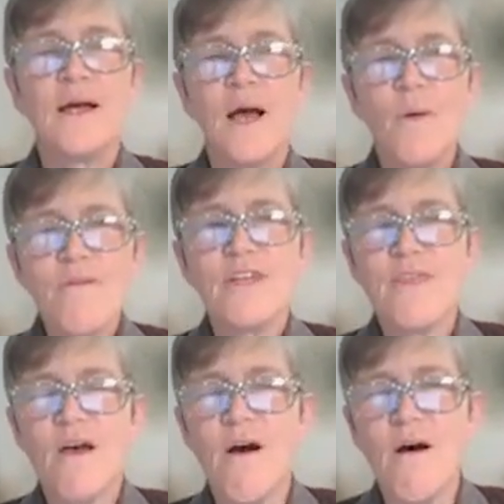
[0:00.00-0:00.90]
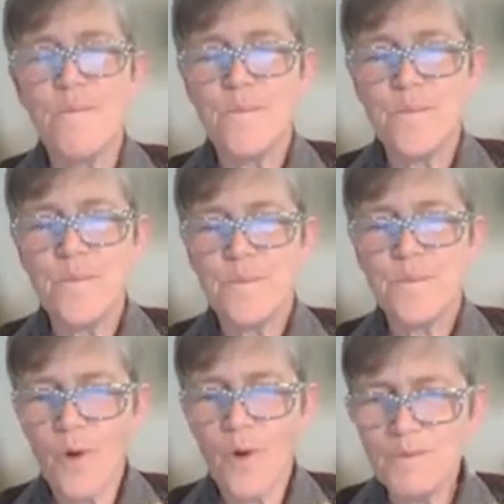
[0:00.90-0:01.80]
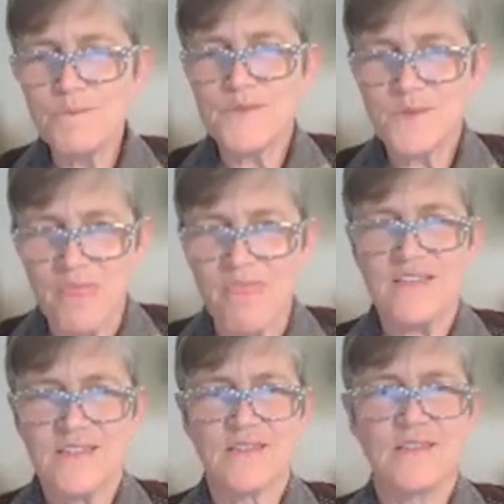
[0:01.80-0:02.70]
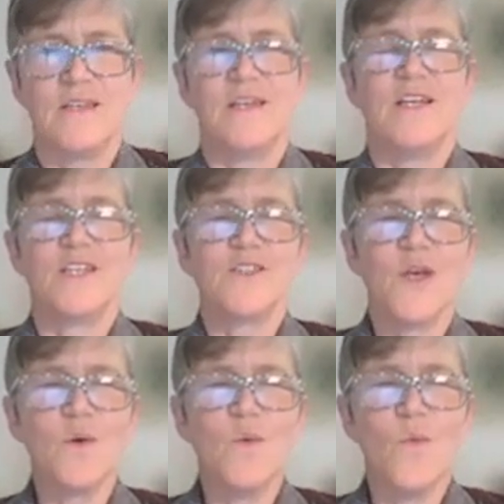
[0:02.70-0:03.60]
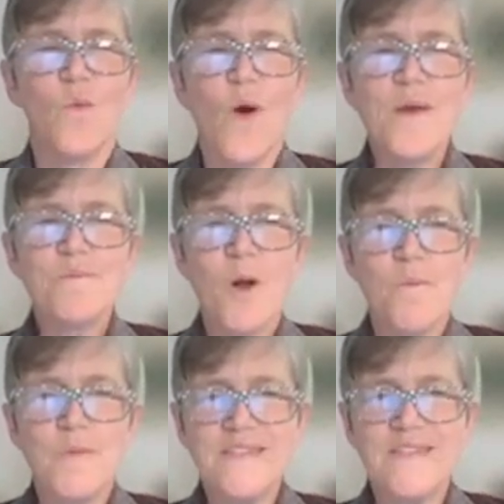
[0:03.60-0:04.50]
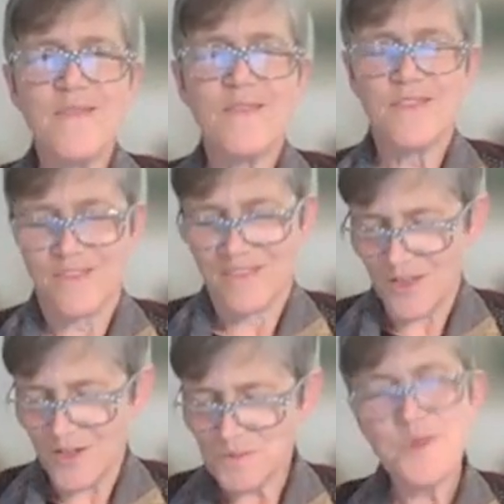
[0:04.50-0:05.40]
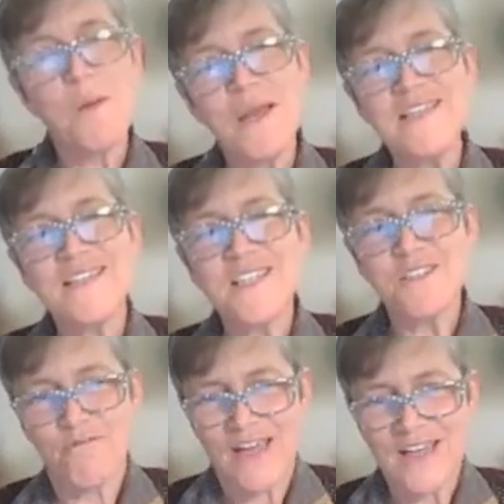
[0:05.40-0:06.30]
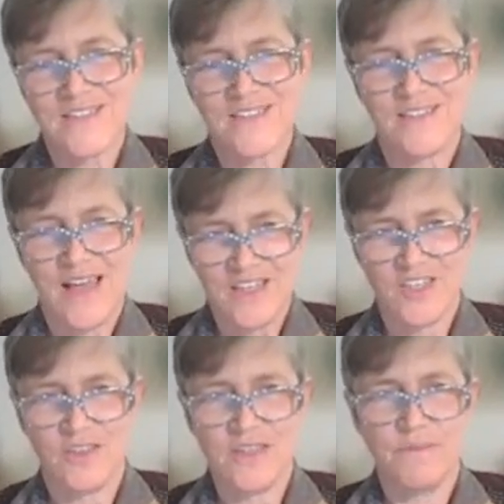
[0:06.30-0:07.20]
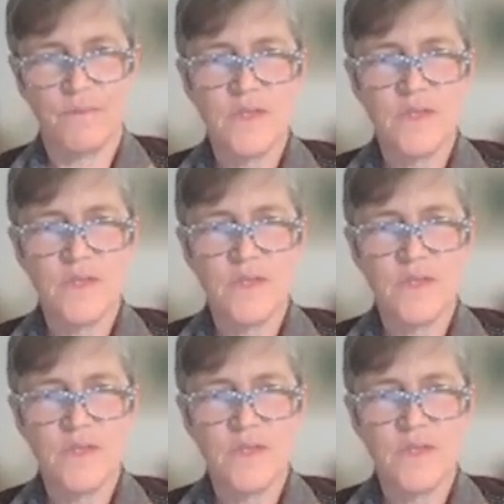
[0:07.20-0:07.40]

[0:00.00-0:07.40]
However, there are problems with this. So one problem is that those pronominalization facts, actually.